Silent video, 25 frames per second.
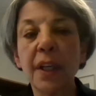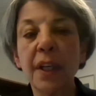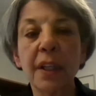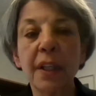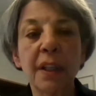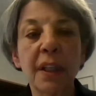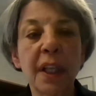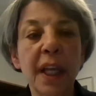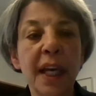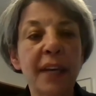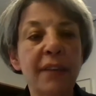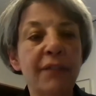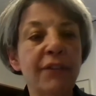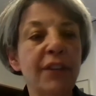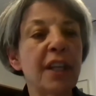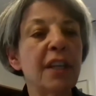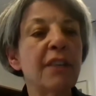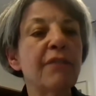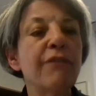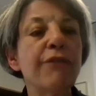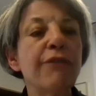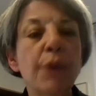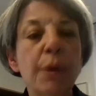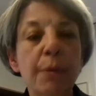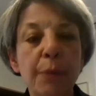a lot of
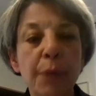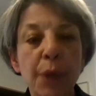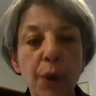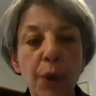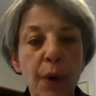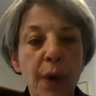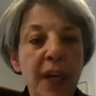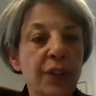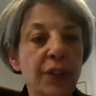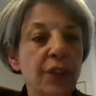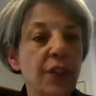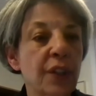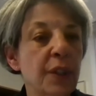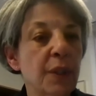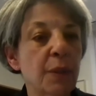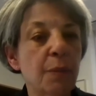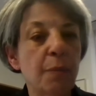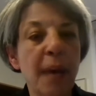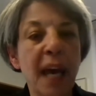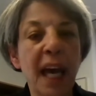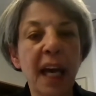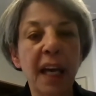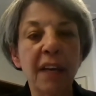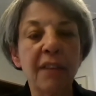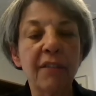informal questions
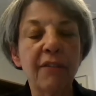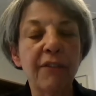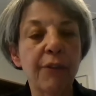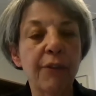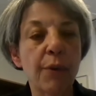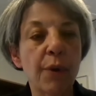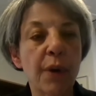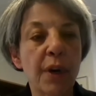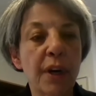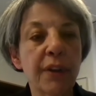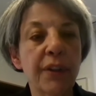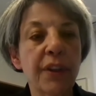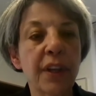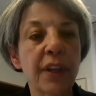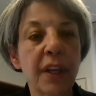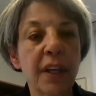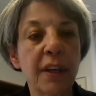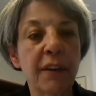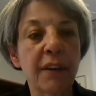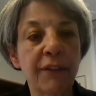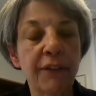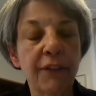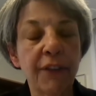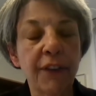back and forth if